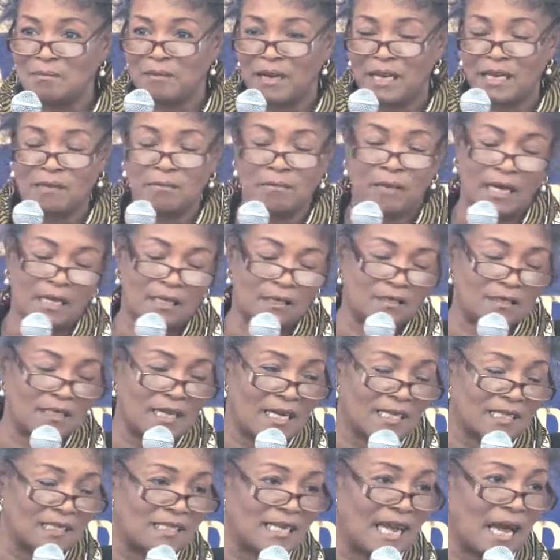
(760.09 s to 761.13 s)
my
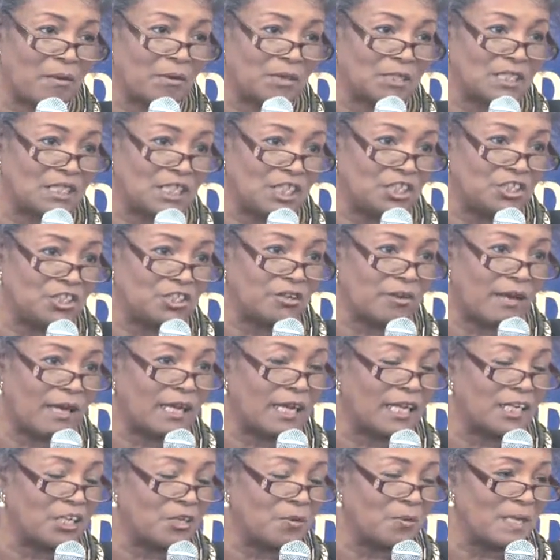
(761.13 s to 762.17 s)
son is now a teacher,
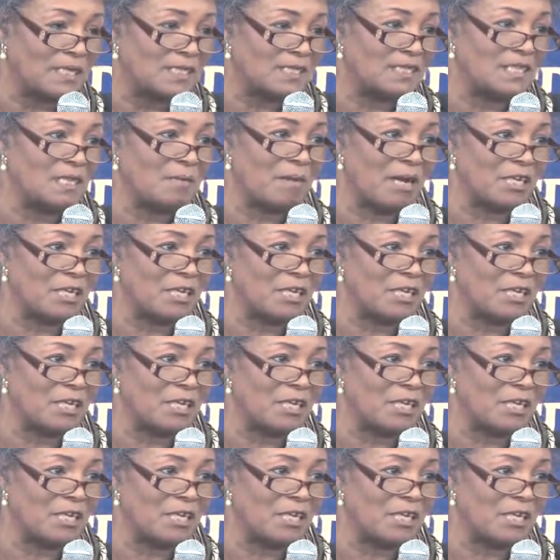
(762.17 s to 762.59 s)
LAUSD,